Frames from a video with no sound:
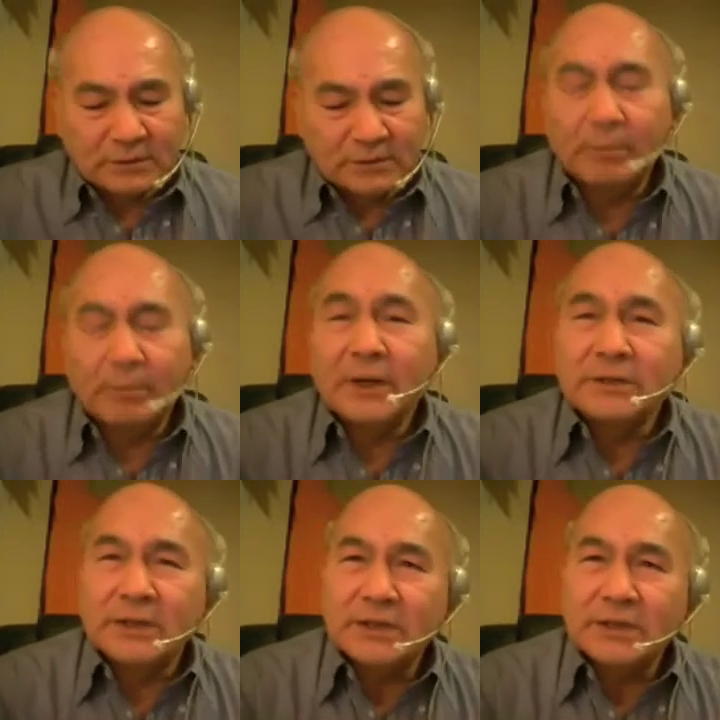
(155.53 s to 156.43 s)

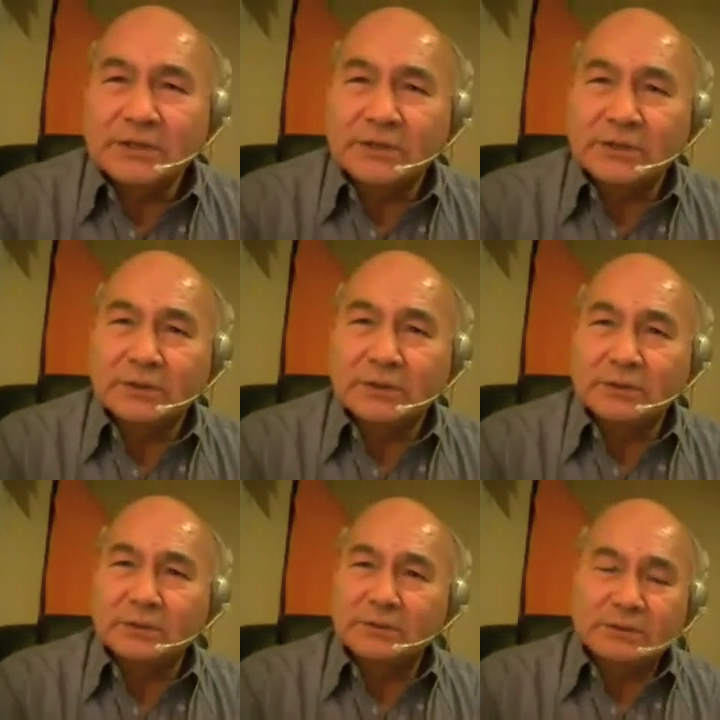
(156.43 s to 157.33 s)
abilities
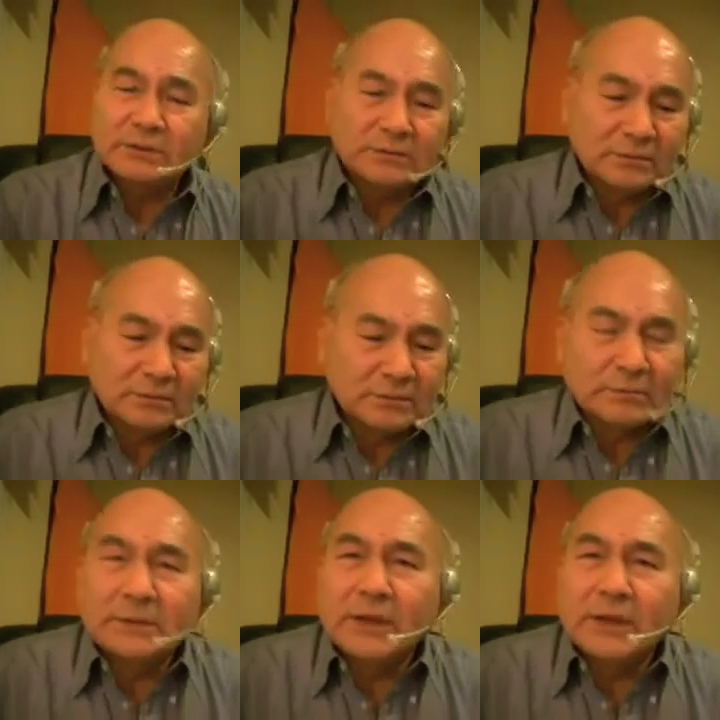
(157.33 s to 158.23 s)
to
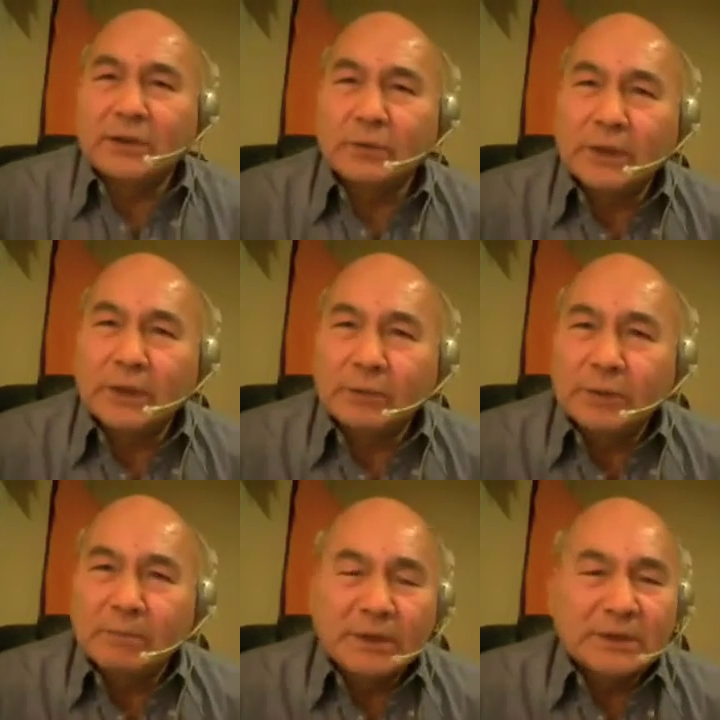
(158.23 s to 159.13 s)
get away
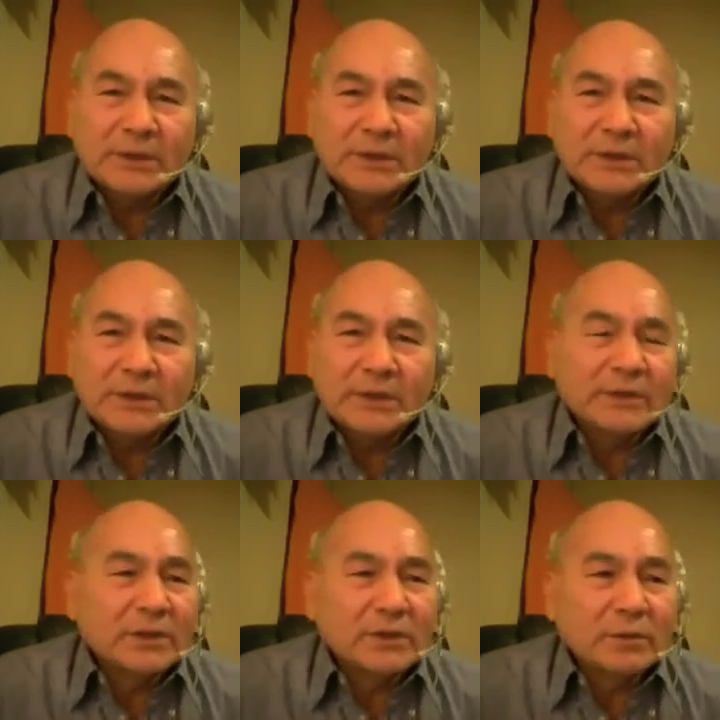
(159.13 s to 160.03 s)
with murder, I
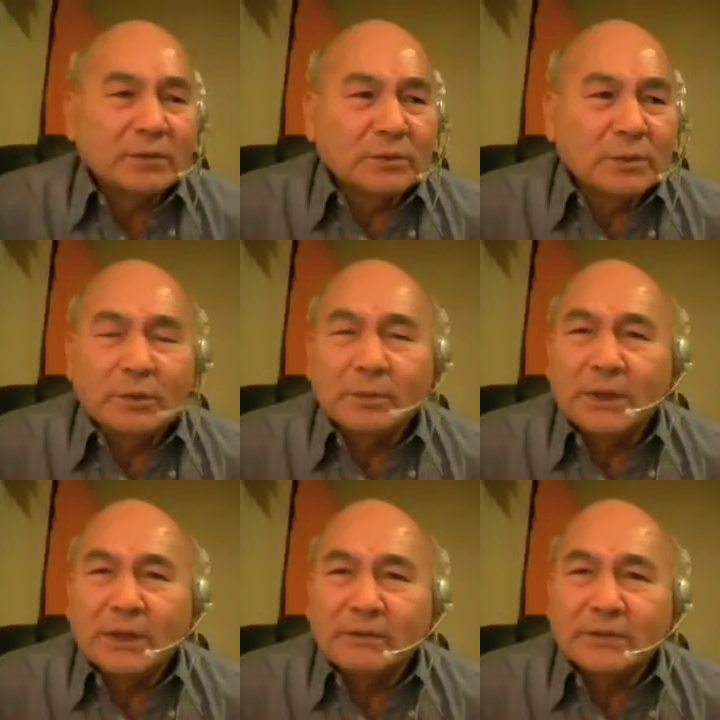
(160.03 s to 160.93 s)
think you will
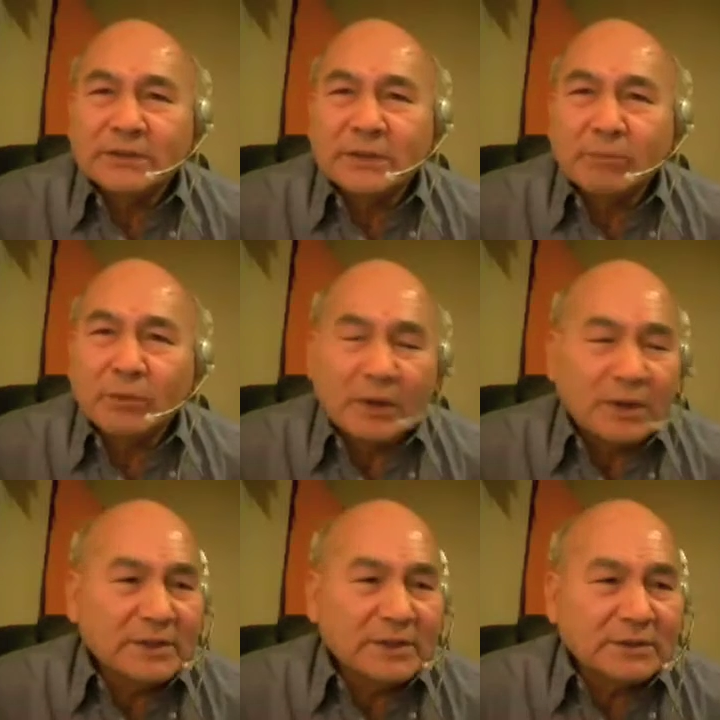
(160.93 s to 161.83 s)
be even
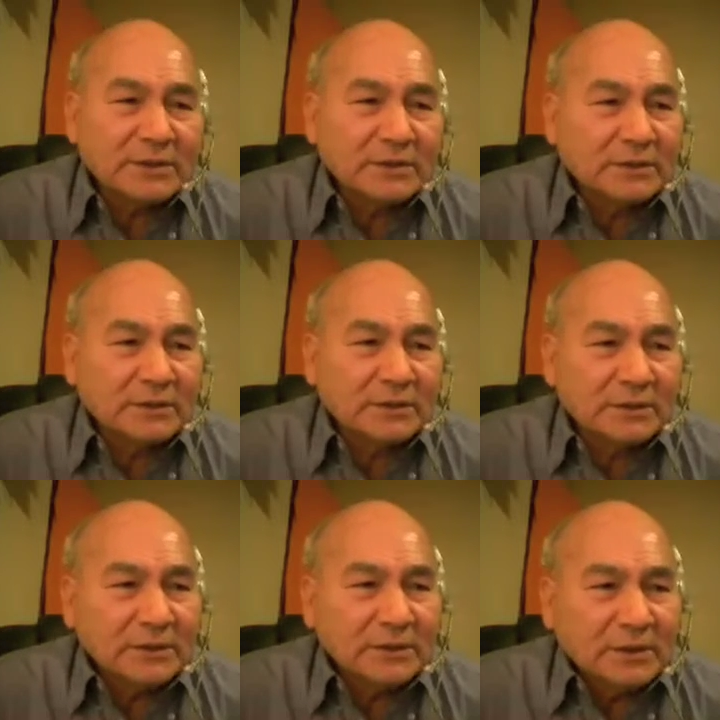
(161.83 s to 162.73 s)
surprised on
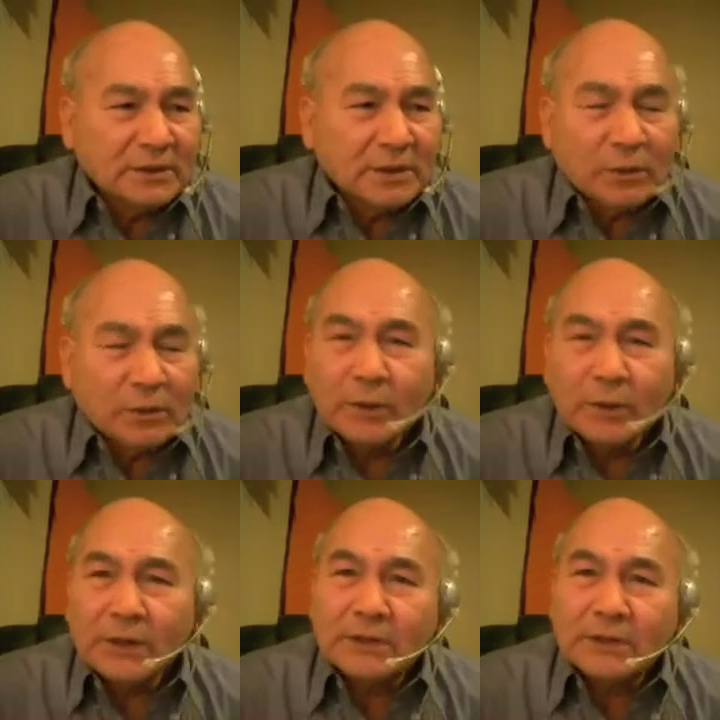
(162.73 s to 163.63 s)

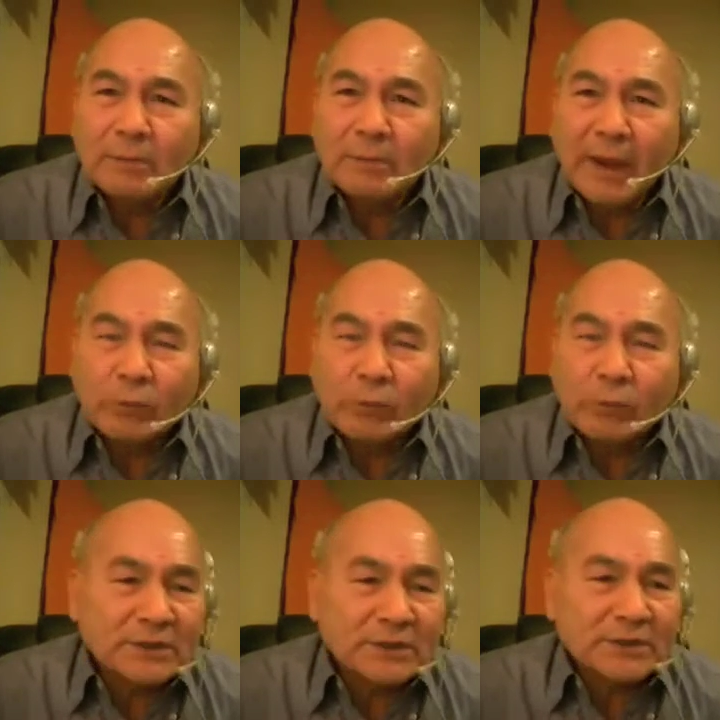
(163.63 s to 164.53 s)
what little
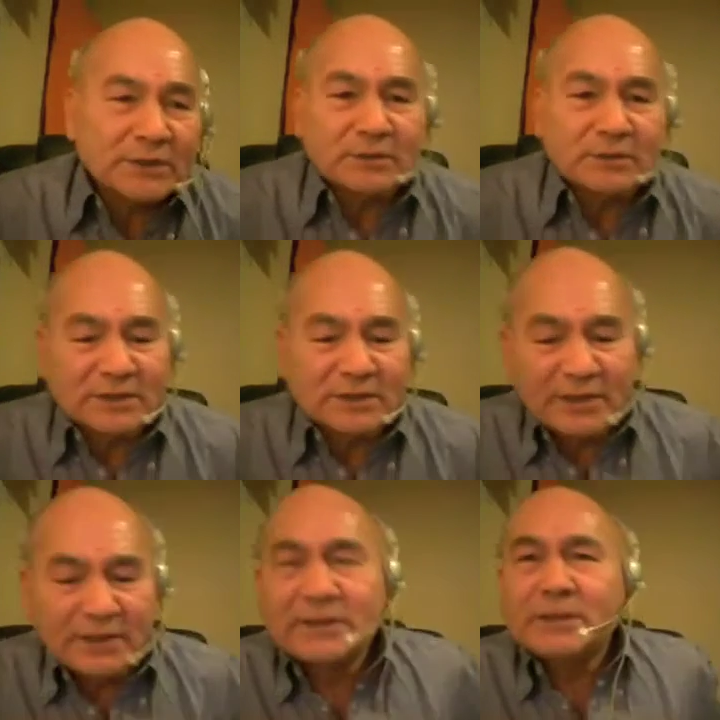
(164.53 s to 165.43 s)
banquets the
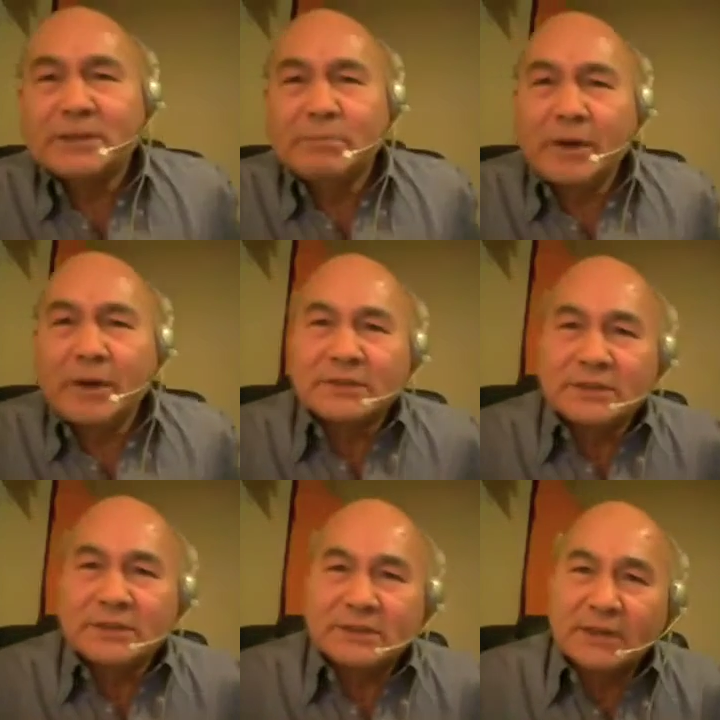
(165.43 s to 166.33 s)
solicitors and
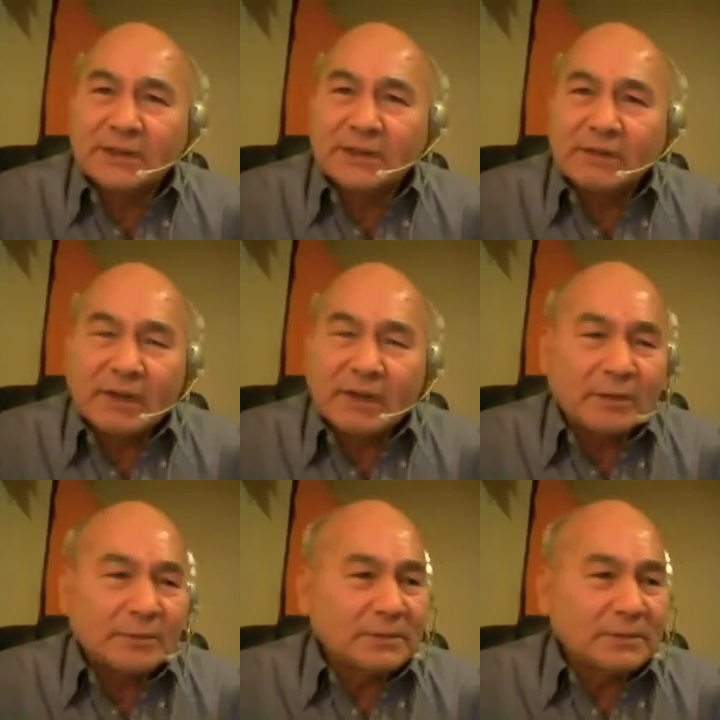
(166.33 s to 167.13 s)
barristers can give out.